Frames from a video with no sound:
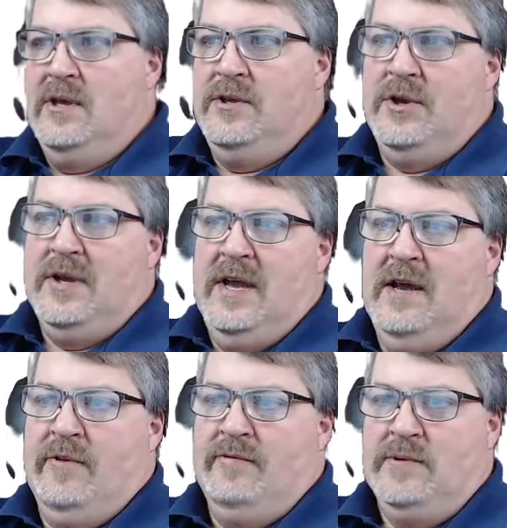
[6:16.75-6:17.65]
you could
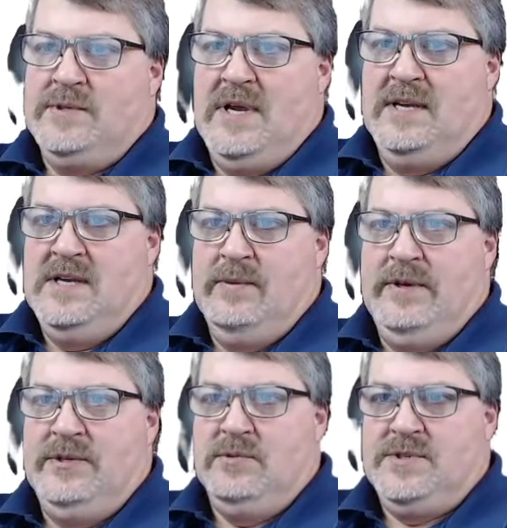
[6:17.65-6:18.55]
have a full-size
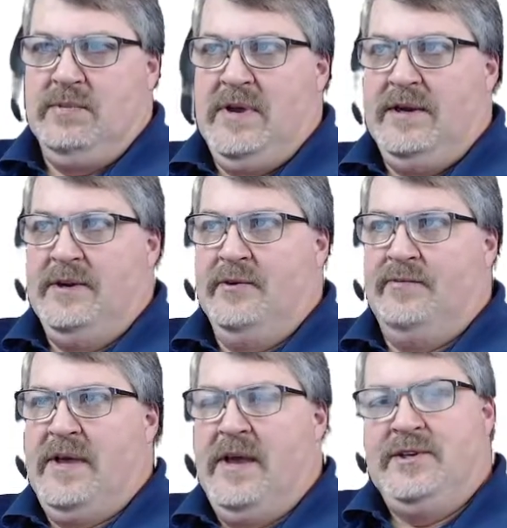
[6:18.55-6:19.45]
image with some kind of
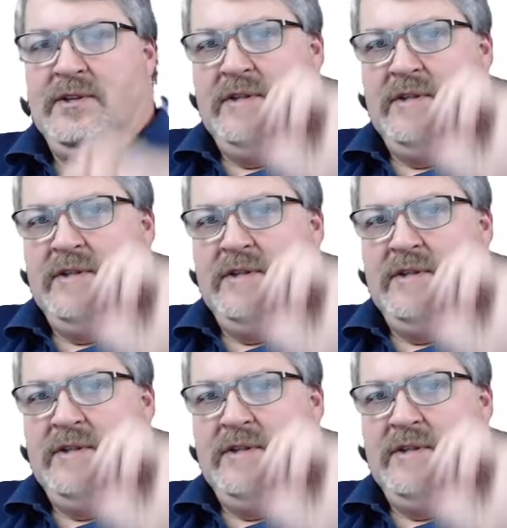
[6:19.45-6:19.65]
notification that